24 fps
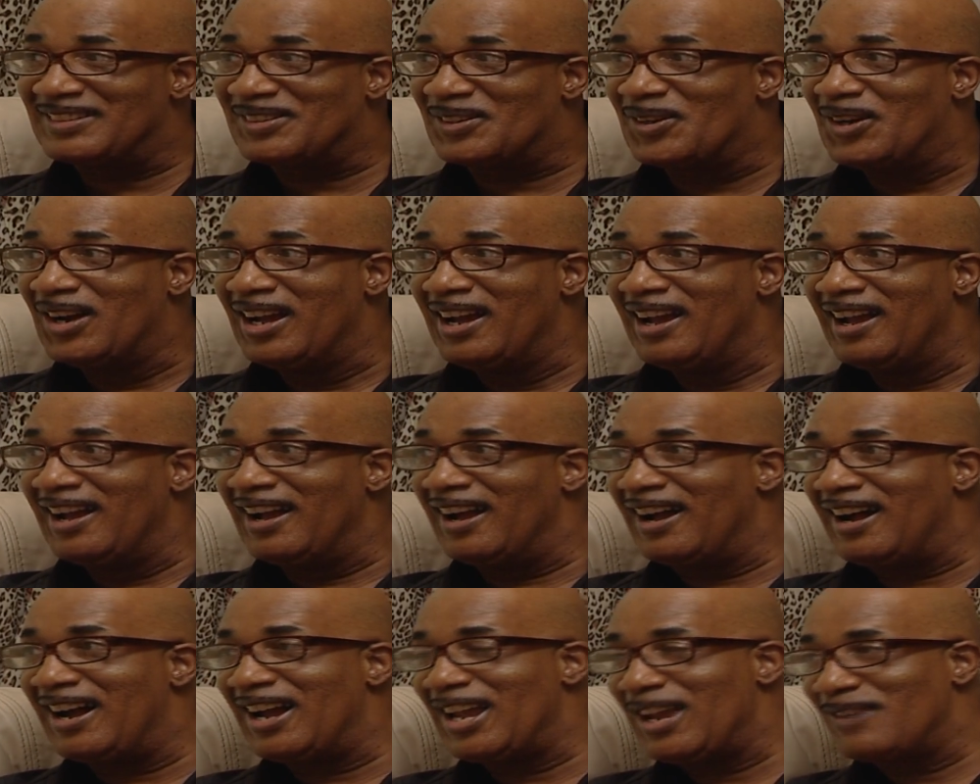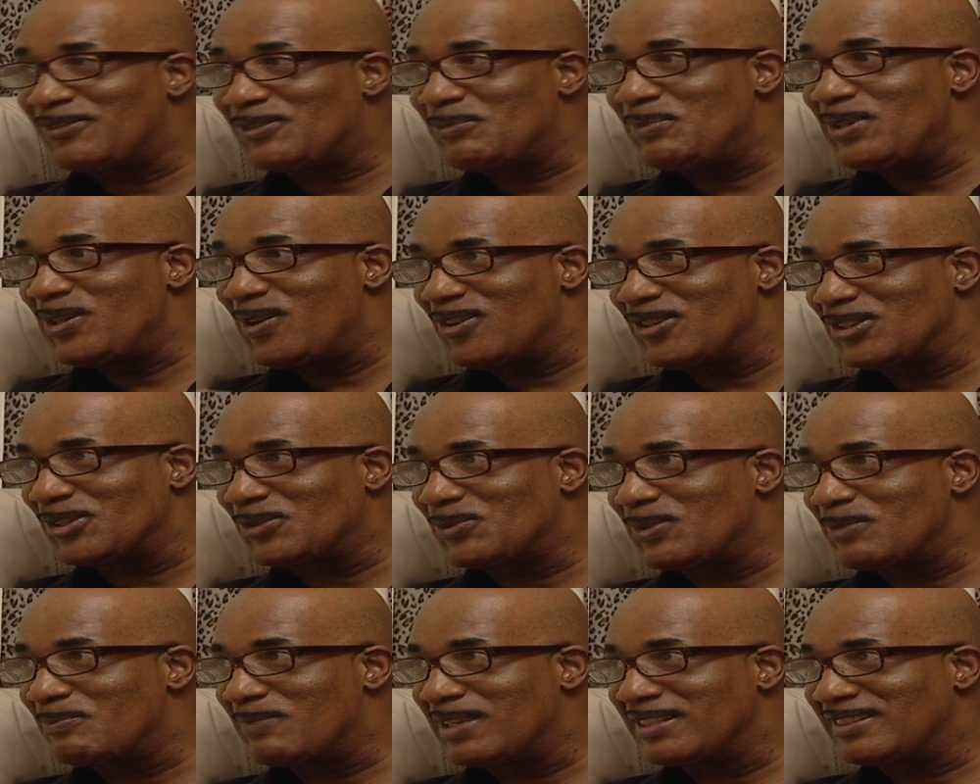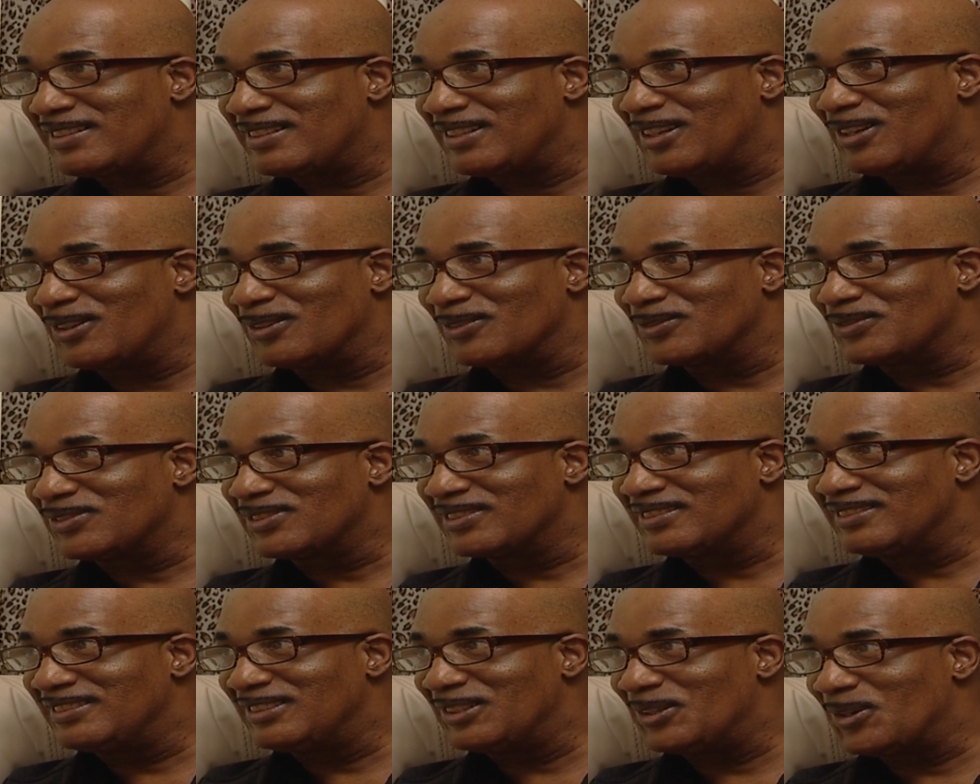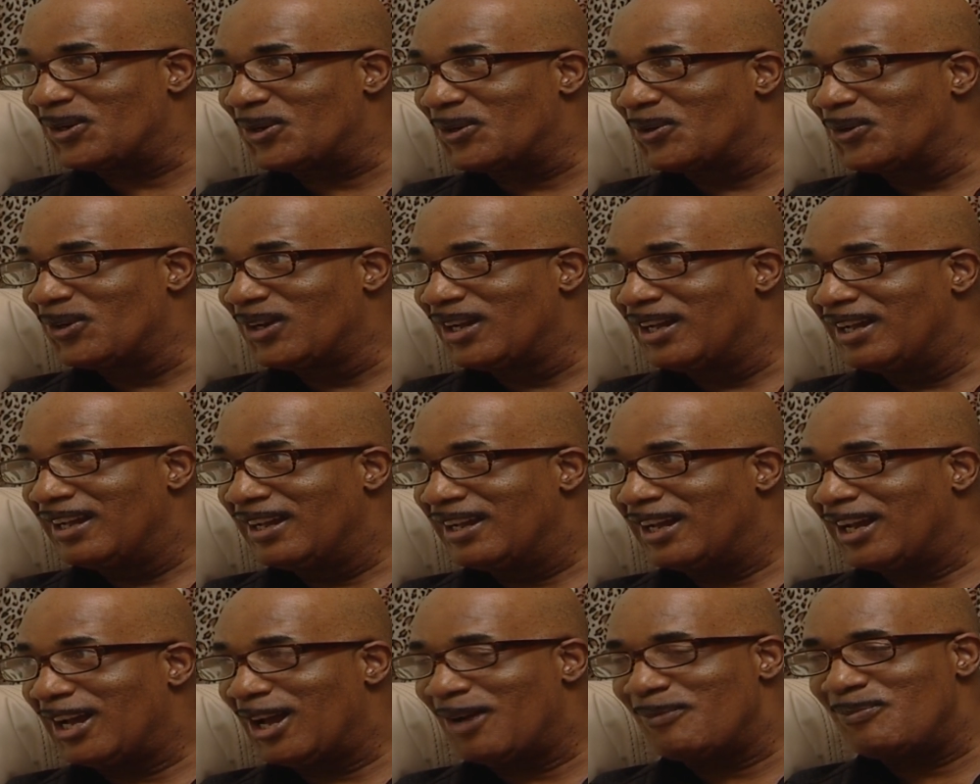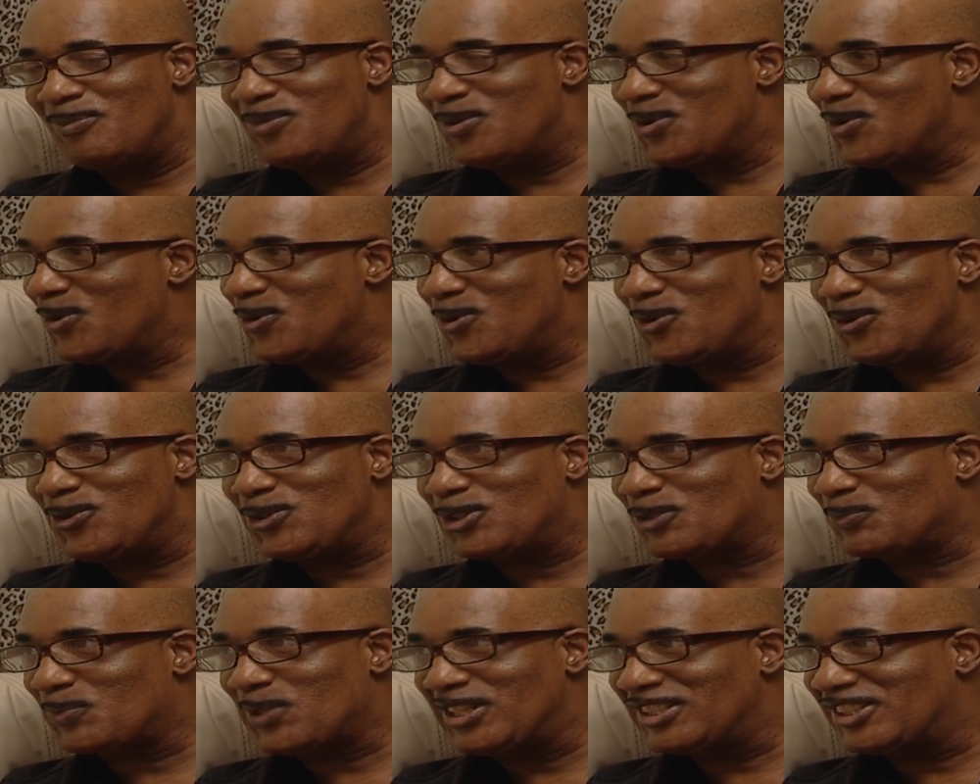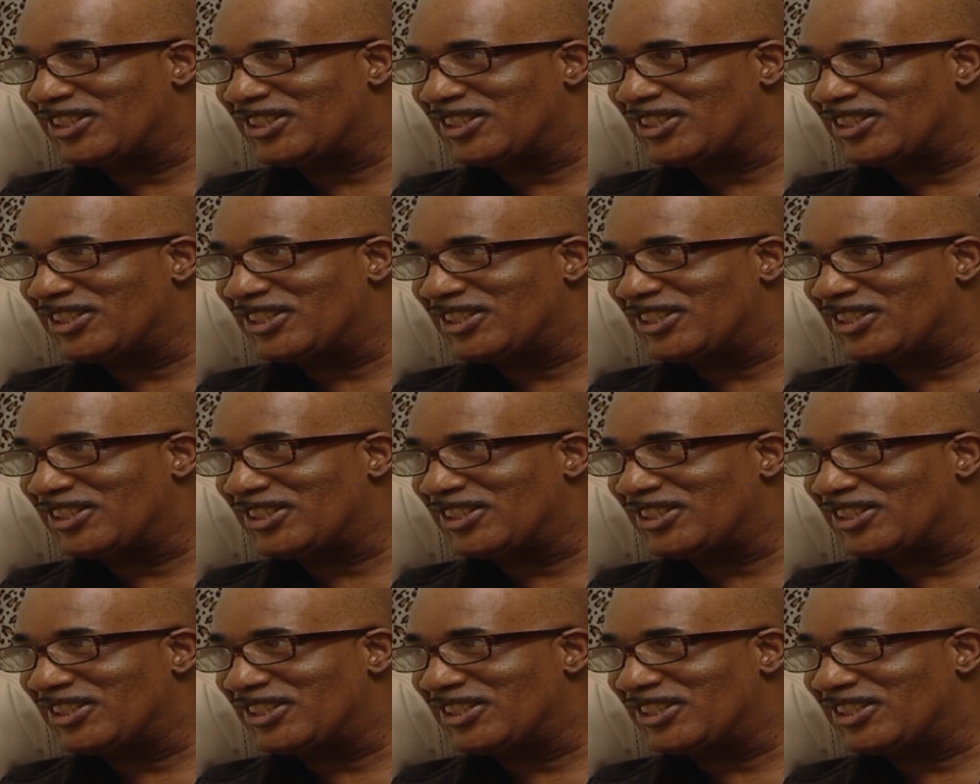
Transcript: I have to be honest with myself, I'm no spring